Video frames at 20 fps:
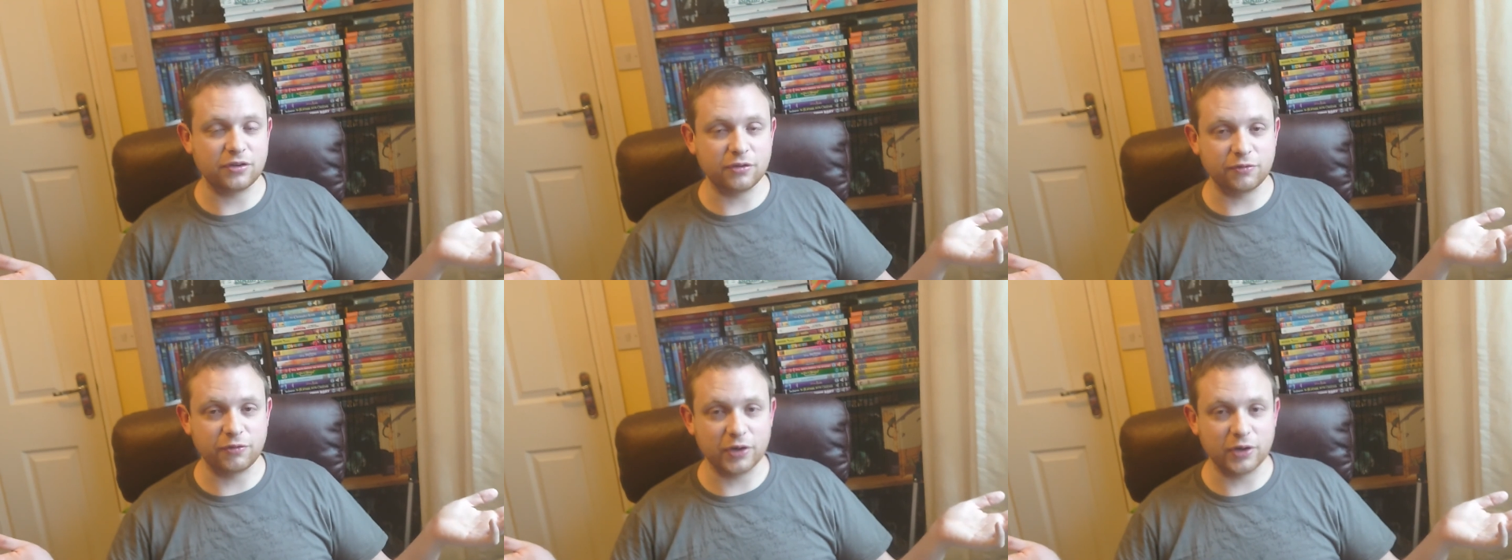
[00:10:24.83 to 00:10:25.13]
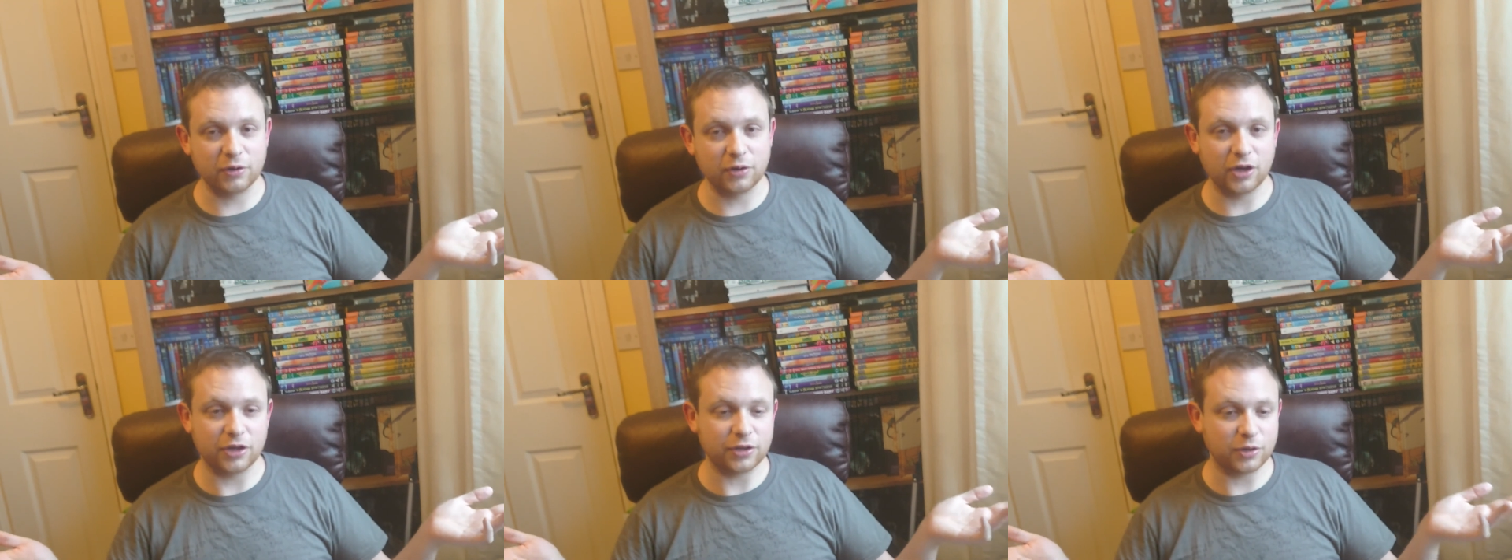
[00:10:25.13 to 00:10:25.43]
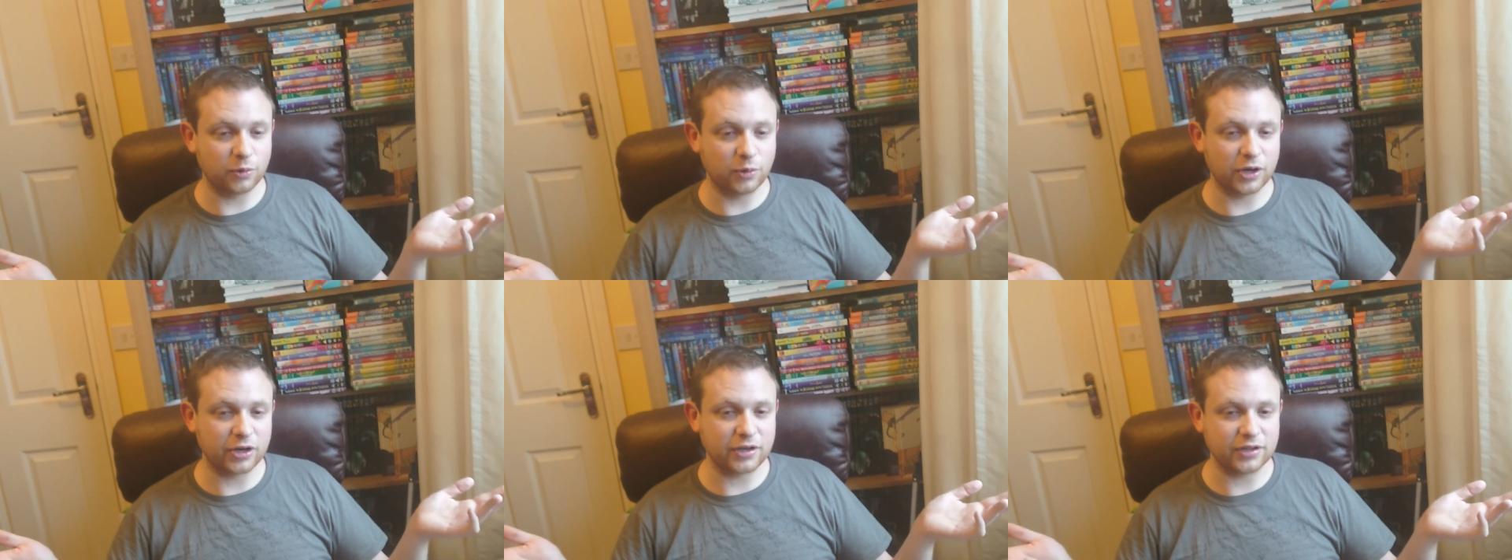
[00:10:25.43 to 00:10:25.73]
you feel like
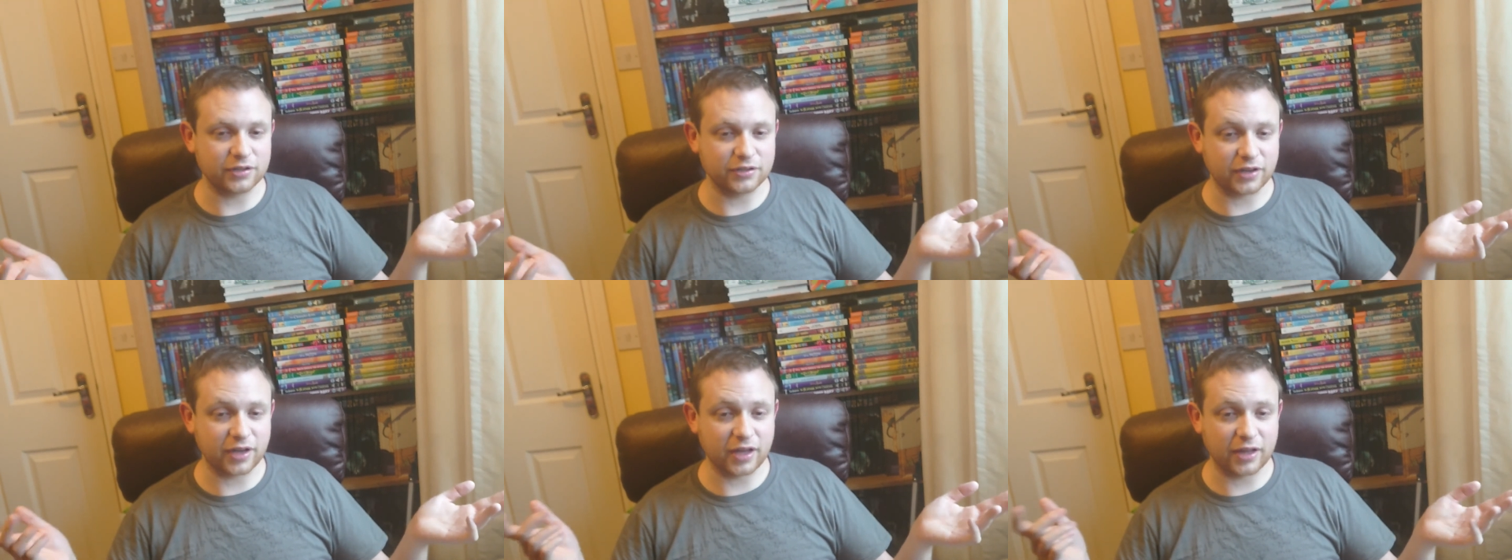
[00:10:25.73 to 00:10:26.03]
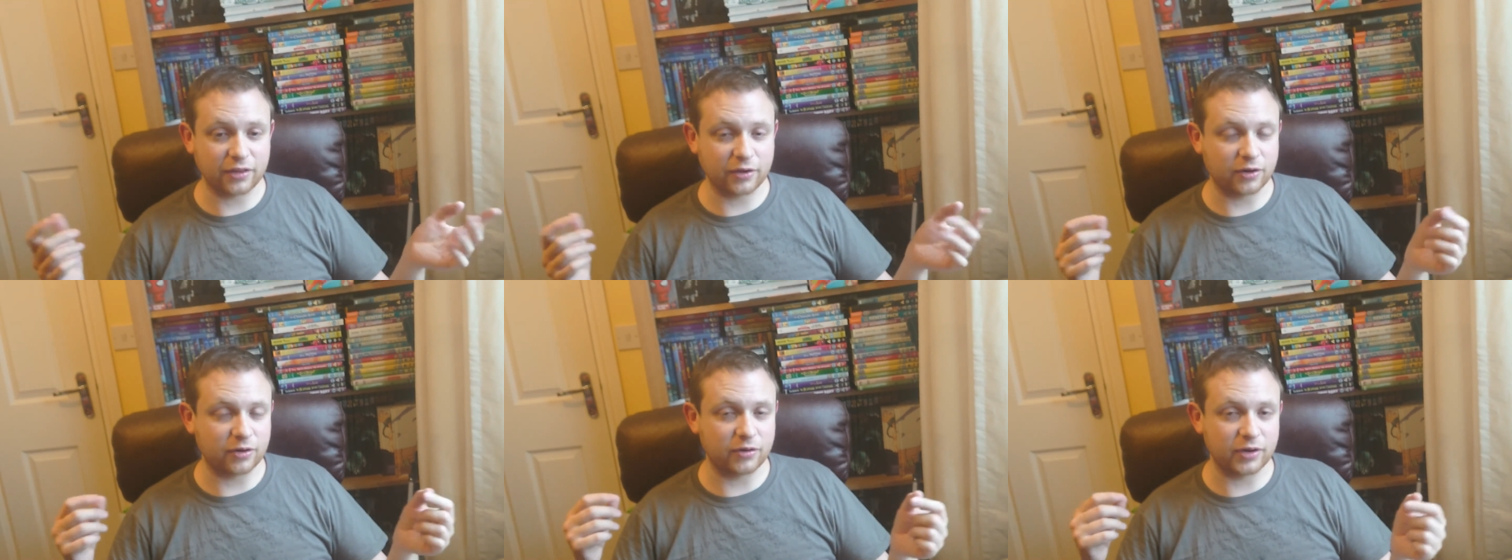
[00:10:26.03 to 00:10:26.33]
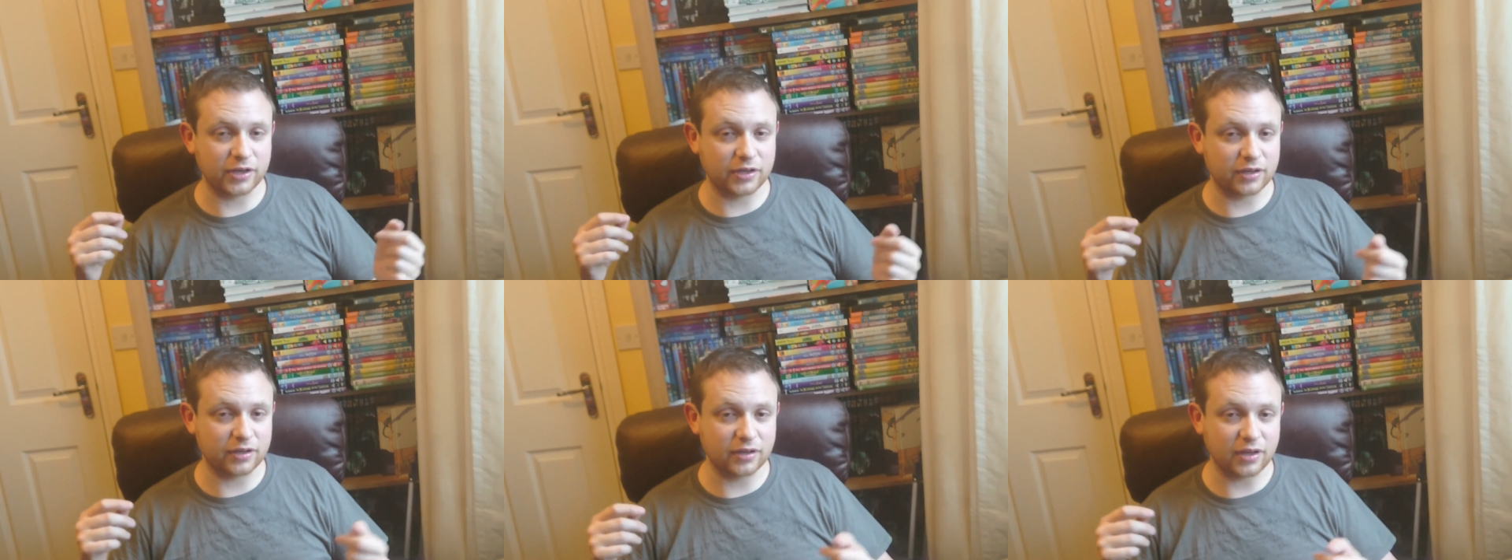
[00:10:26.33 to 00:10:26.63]
you're working together
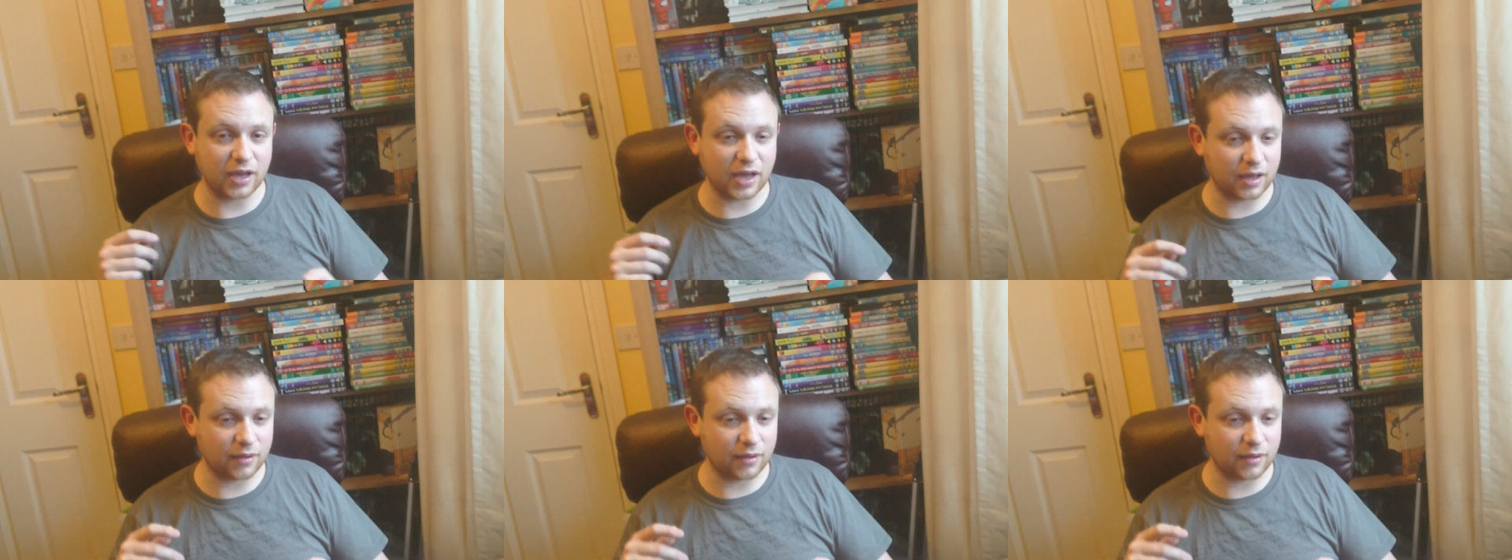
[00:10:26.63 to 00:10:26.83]
and